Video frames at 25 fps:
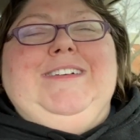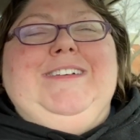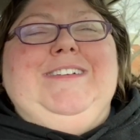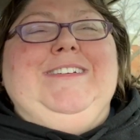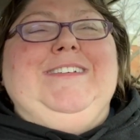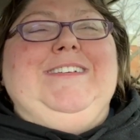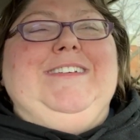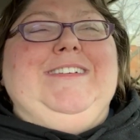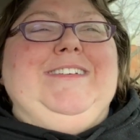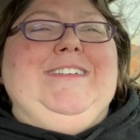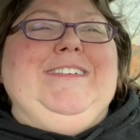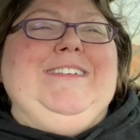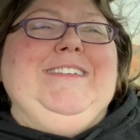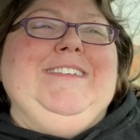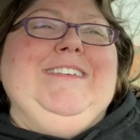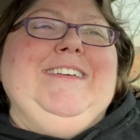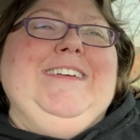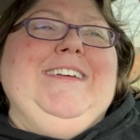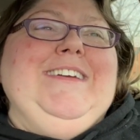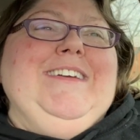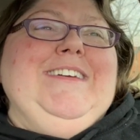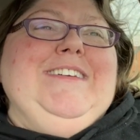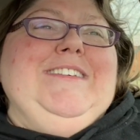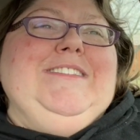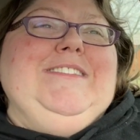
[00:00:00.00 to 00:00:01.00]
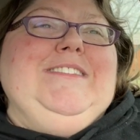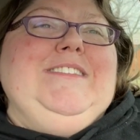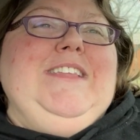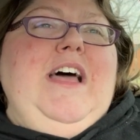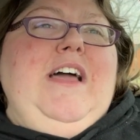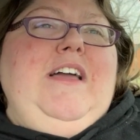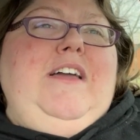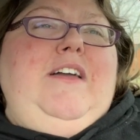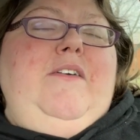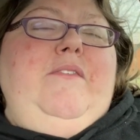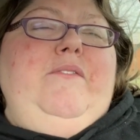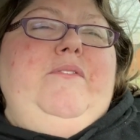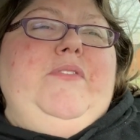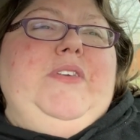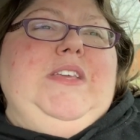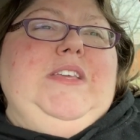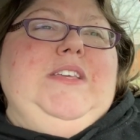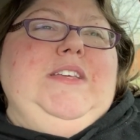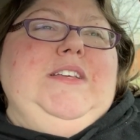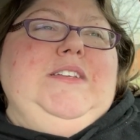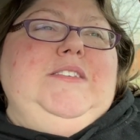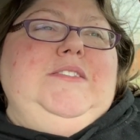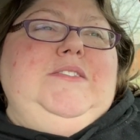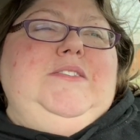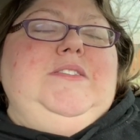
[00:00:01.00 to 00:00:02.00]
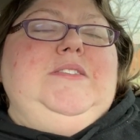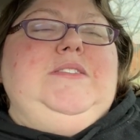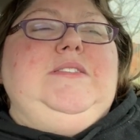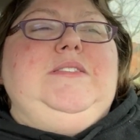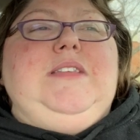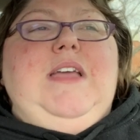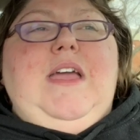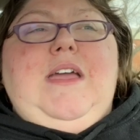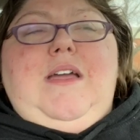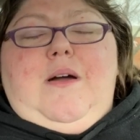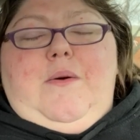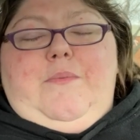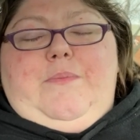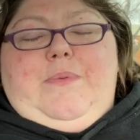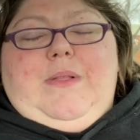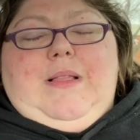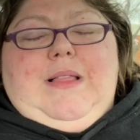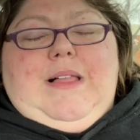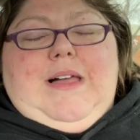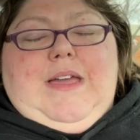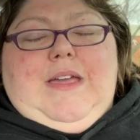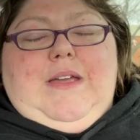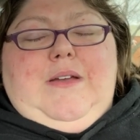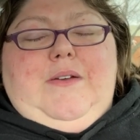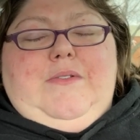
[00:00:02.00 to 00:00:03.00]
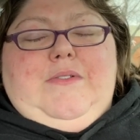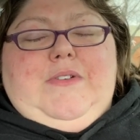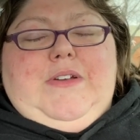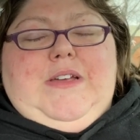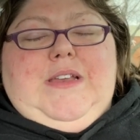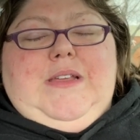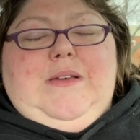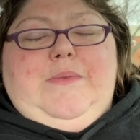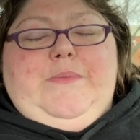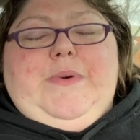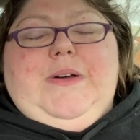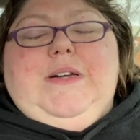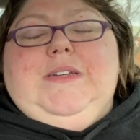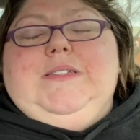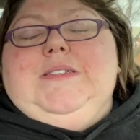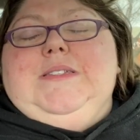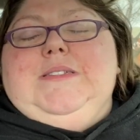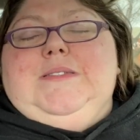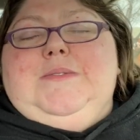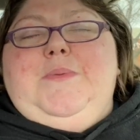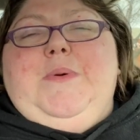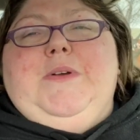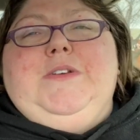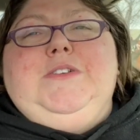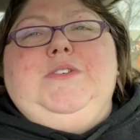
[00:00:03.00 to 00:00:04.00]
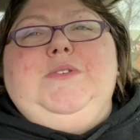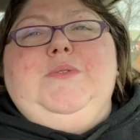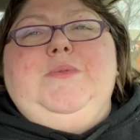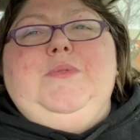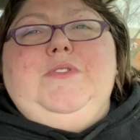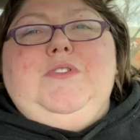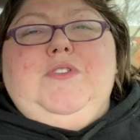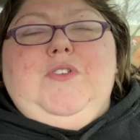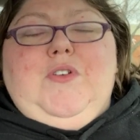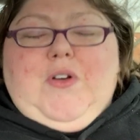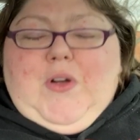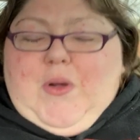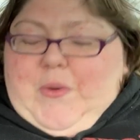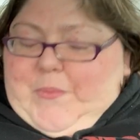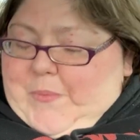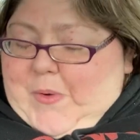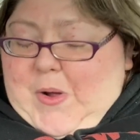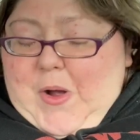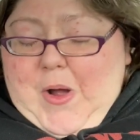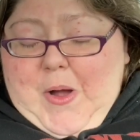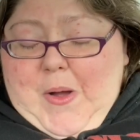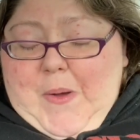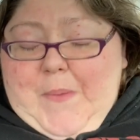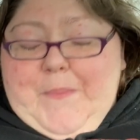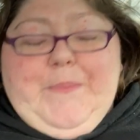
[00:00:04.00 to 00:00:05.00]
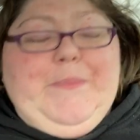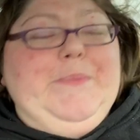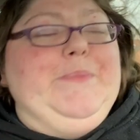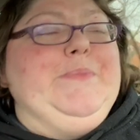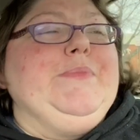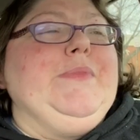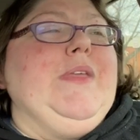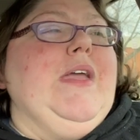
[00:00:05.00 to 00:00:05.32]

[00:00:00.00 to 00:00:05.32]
It's not convenient to stay up late reading books, especially when you're a mom